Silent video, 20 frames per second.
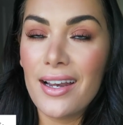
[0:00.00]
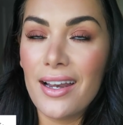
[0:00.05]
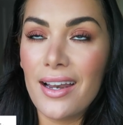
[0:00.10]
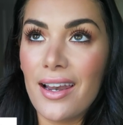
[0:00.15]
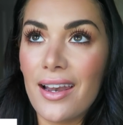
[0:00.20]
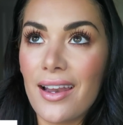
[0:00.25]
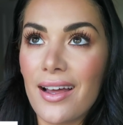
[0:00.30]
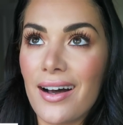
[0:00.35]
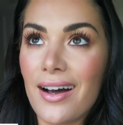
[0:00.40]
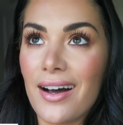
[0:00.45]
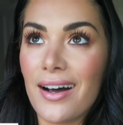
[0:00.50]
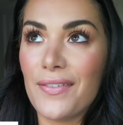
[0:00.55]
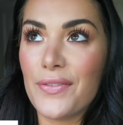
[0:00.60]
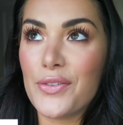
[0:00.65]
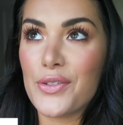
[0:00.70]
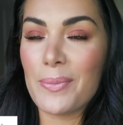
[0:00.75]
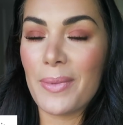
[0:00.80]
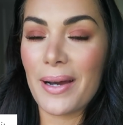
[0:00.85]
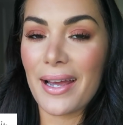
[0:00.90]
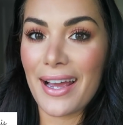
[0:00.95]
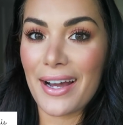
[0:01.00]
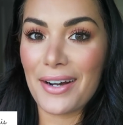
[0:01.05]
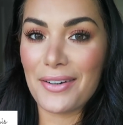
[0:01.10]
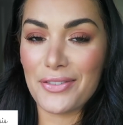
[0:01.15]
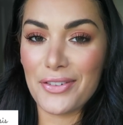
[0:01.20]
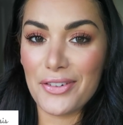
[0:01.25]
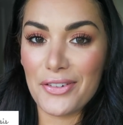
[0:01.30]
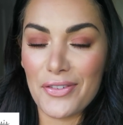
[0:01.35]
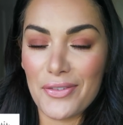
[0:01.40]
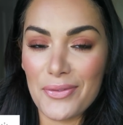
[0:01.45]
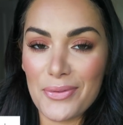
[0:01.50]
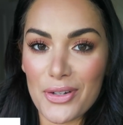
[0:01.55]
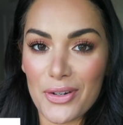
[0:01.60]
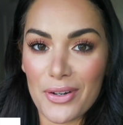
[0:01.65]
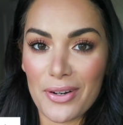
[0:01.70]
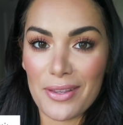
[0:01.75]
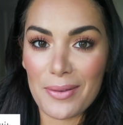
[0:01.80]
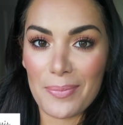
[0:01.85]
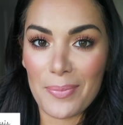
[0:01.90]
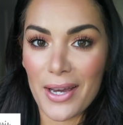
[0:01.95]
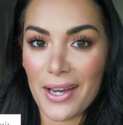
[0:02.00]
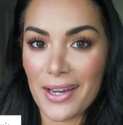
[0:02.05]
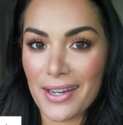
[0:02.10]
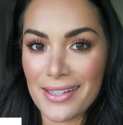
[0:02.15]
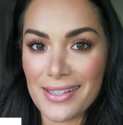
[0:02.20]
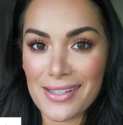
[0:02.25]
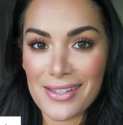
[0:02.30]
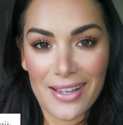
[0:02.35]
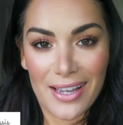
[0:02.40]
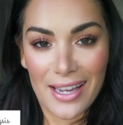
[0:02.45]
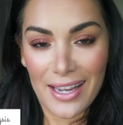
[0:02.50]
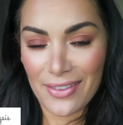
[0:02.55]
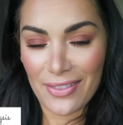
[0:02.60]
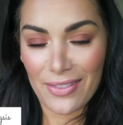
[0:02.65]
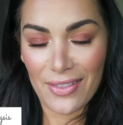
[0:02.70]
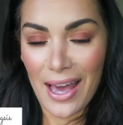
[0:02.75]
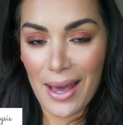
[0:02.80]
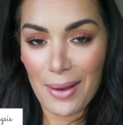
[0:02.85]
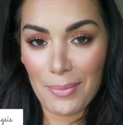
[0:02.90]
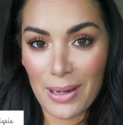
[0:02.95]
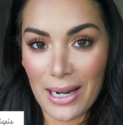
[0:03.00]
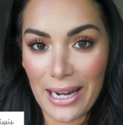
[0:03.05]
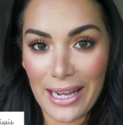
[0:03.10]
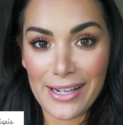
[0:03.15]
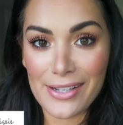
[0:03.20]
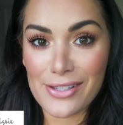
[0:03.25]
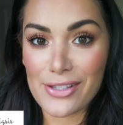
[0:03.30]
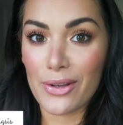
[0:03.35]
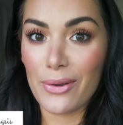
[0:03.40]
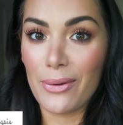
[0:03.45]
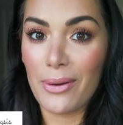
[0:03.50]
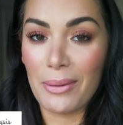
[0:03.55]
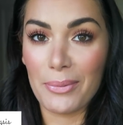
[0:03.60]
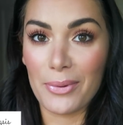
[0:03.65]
Loved my outfit from Dorothy Perkins, like that play suit.